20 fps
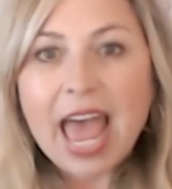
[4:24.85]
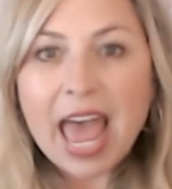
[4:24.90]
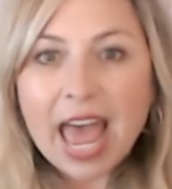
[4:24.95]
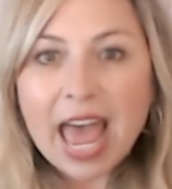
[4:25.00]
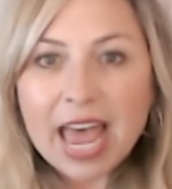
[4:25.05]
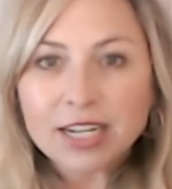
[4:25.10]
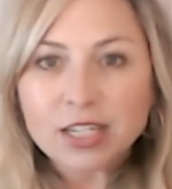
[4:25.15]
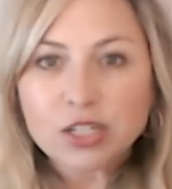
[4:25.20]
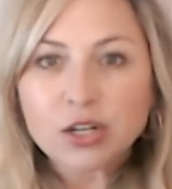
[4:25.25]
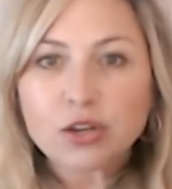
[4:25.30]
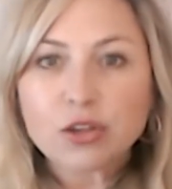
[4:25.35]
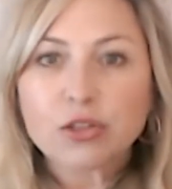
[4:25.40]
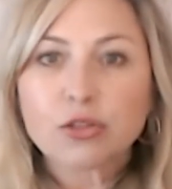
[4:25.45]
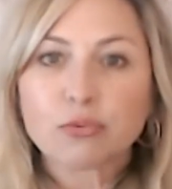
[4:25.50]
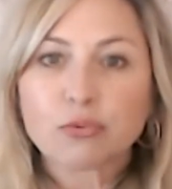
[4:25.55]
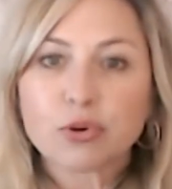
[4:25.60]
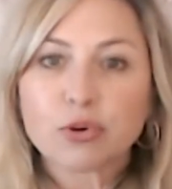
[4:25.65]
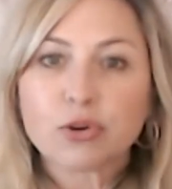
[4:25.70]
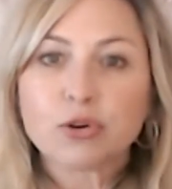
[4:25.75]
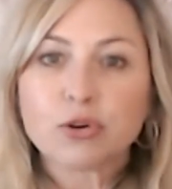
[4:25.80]
and
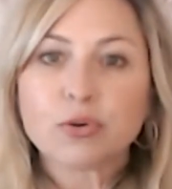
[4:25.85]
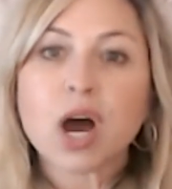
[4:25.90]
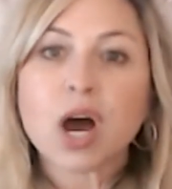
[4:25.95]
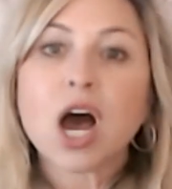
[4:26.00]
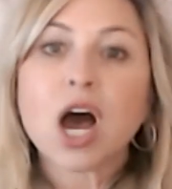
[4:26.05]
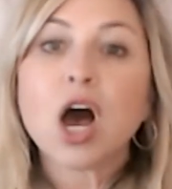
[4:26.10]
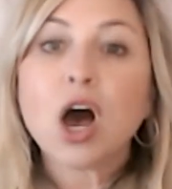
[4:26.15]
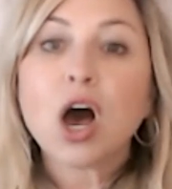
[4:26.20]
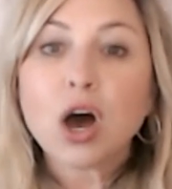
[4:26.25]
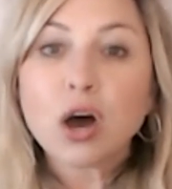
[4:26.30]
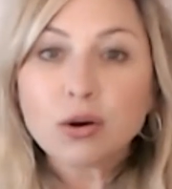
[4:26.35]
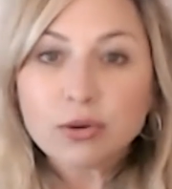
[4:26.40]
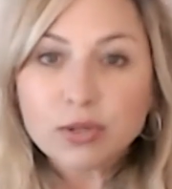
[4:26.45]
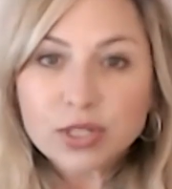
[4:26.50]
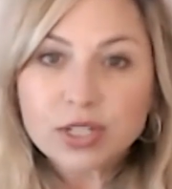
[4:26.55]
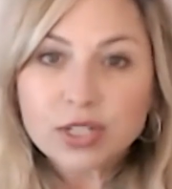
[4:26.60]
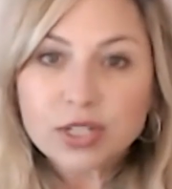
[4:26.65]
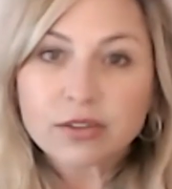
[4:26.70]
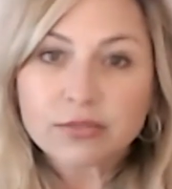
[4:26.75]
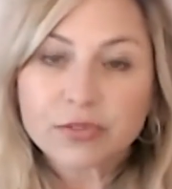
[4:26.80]
through a
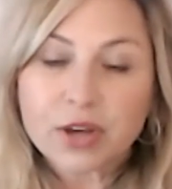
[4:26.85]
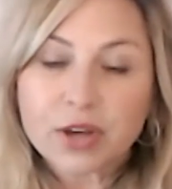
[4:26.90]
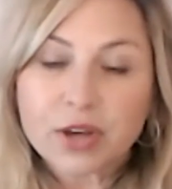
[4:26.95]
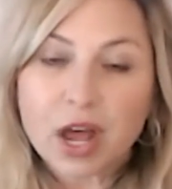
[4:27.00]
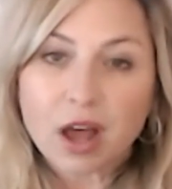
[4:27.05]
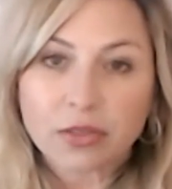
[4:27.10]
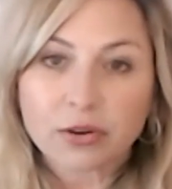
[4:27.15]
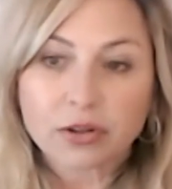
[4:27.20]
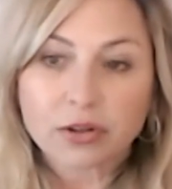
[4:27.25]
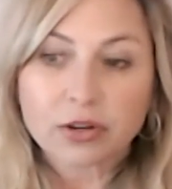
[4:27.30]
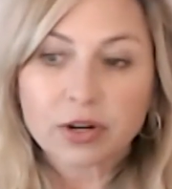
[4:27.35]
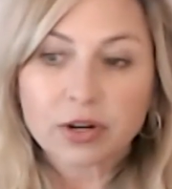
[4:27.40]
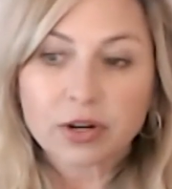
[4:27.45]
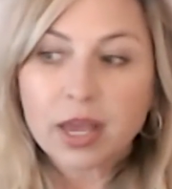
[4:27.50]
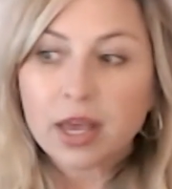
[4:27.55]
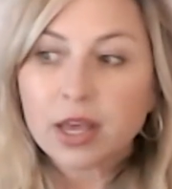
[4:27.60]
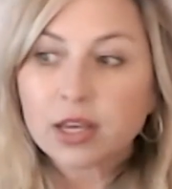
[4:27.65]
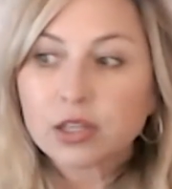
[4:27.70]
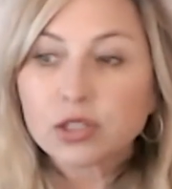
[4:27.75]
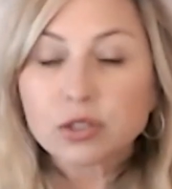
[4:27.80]
host of other
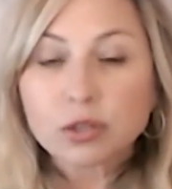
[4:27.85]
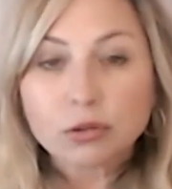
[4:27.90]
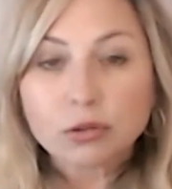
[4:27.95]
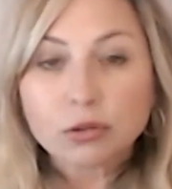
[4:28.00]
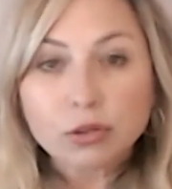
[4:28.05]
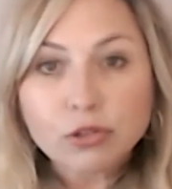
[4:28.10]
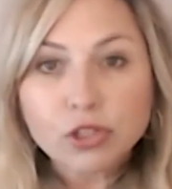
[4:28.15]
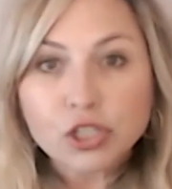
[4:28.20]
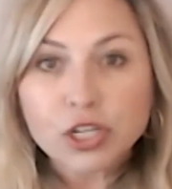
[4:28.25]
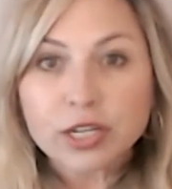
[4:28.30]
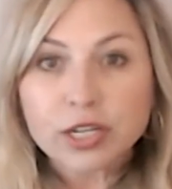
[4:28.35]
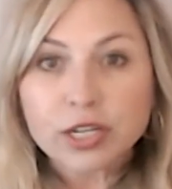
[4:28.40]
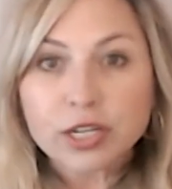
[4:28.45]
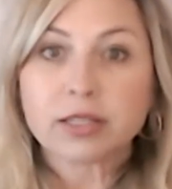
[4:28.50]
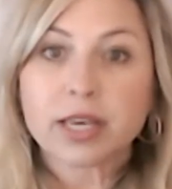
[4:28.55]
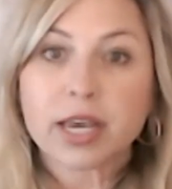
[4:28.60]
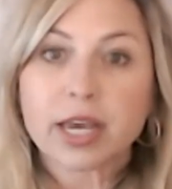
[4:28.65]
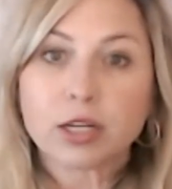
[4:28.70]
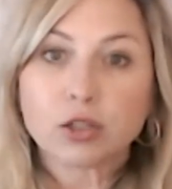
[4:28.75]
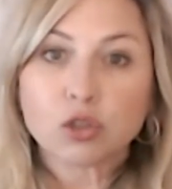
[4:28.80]

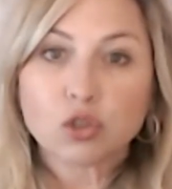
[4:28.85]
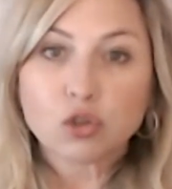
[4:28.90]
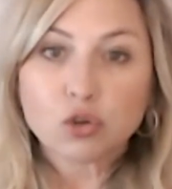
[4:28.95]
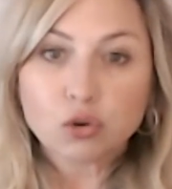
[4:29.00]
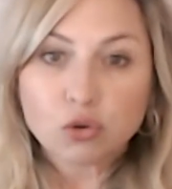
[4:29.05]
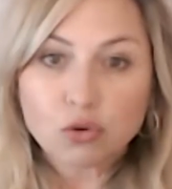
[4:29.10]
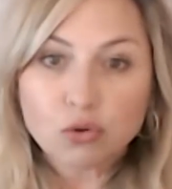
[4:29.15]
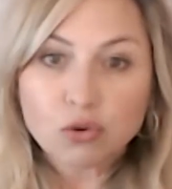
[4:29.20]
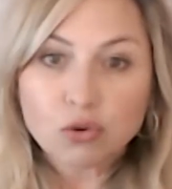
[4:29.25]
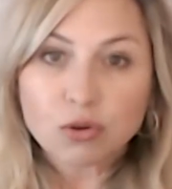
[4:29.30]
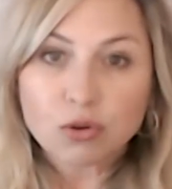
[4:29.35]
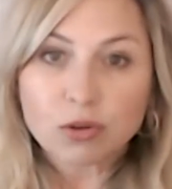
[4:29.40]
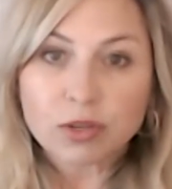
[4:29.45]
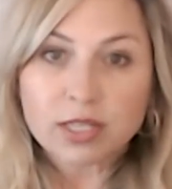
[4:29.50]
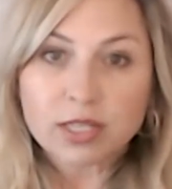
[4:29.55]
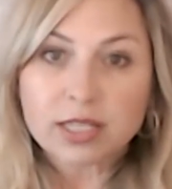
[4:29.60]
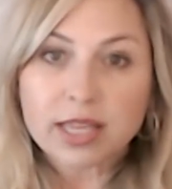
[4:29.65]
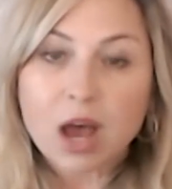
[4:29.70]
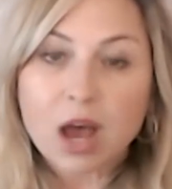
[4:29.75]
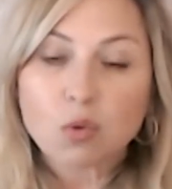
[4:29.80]
solutions and
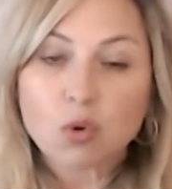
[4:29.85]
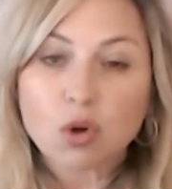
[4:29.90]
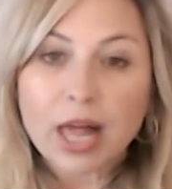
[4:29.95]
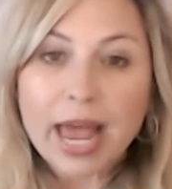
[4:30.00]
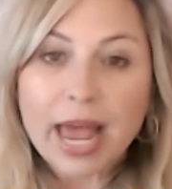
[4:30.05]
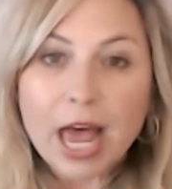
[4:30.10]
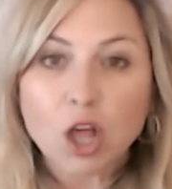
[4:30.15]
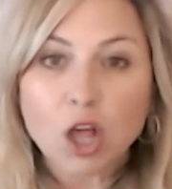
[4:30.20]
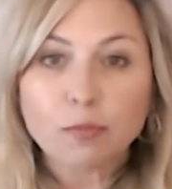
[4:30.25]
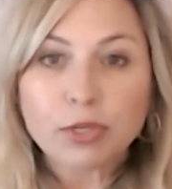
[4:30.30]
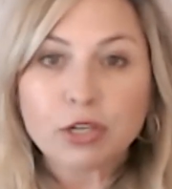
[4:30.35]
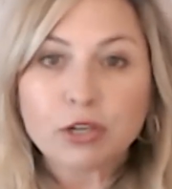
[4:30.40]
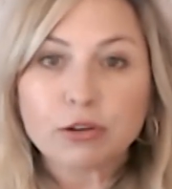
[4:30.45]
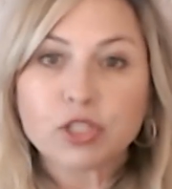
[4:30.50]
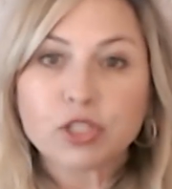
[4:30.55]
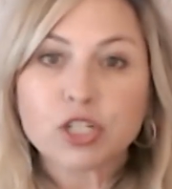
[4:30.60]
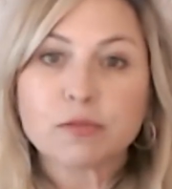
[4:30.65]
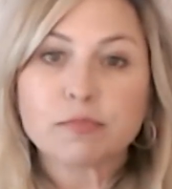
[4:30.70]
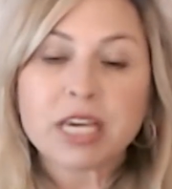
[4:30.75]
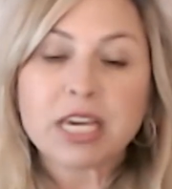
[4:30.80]
tools that will help
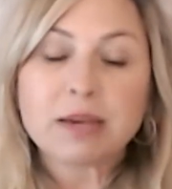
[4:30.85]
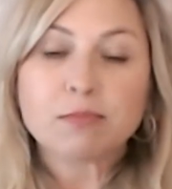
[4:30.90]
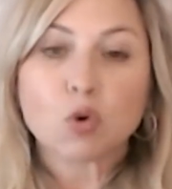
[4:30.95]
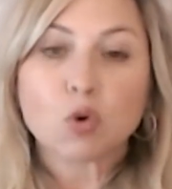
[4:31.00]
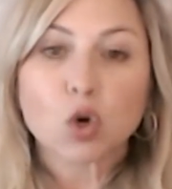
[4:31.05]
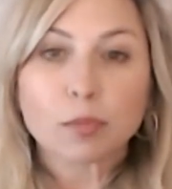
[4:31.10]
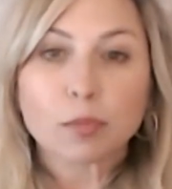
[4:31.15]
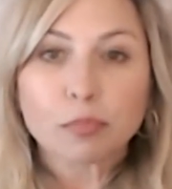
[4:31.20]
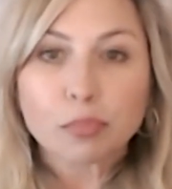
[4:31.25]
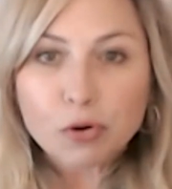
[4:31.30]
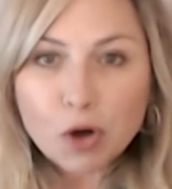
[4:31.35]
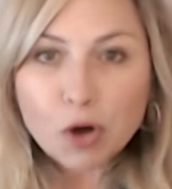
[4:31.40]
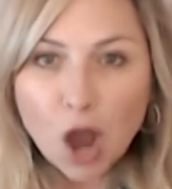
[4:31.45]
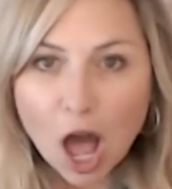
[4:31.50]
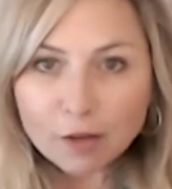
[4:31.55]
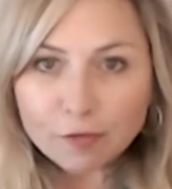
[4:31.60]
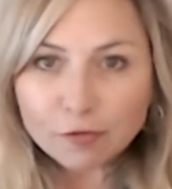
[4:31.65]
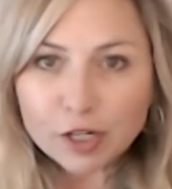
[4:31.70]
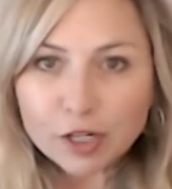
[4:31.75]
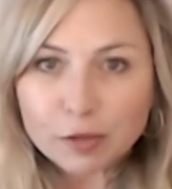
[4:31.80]
you to be more
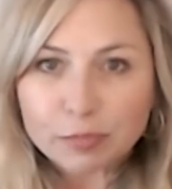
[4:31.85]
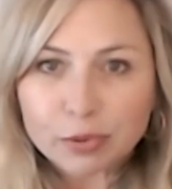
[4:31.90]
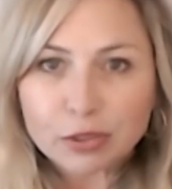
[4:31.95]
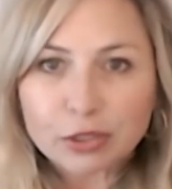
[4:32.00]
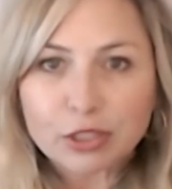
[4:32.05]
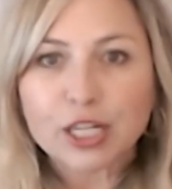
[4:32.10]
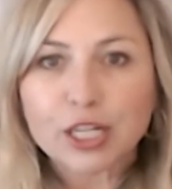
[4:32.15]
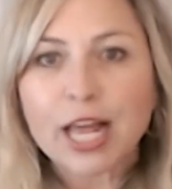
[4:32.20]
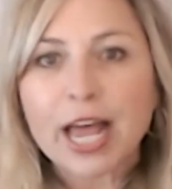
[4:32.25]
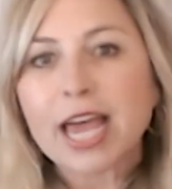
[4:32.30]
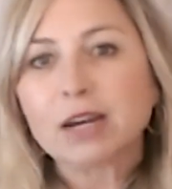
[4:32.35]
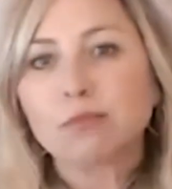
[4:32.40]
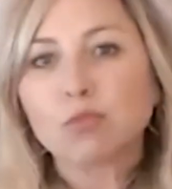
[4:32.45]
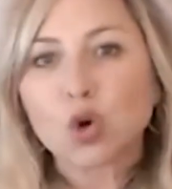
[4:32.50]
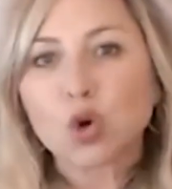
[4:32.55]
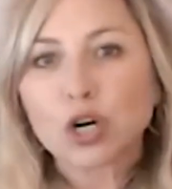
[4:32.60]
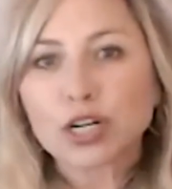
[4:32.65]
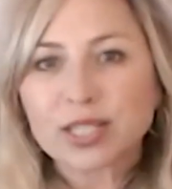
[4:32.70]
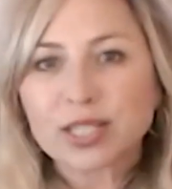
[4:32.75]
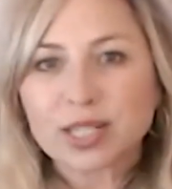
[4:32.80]
profitable and
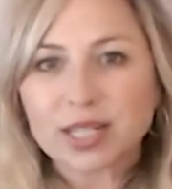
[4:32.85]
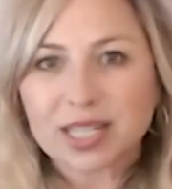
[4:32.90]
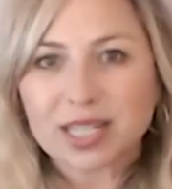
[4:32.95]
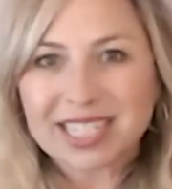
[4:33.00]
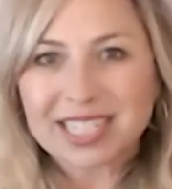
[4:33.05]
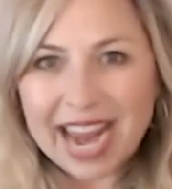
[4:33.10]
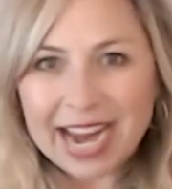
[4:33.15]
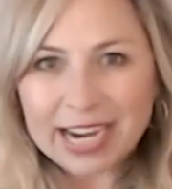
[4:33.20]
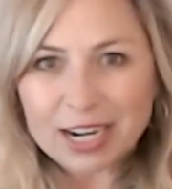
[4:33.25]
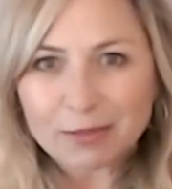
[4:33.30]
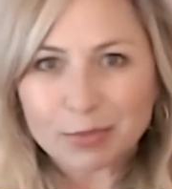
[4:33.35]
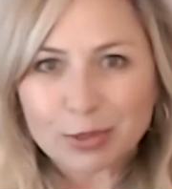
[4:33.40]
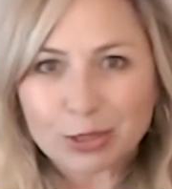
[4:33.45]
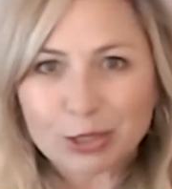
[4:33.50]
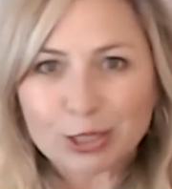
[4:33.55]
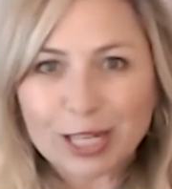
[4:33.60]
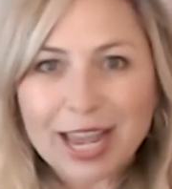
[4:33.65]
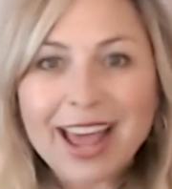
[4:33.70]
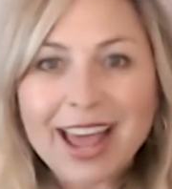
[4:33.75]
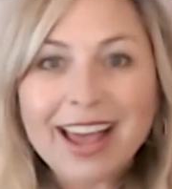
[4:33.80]
more
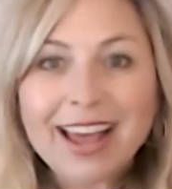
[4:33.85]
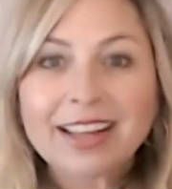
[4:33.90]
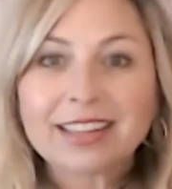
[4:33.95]
sustainable,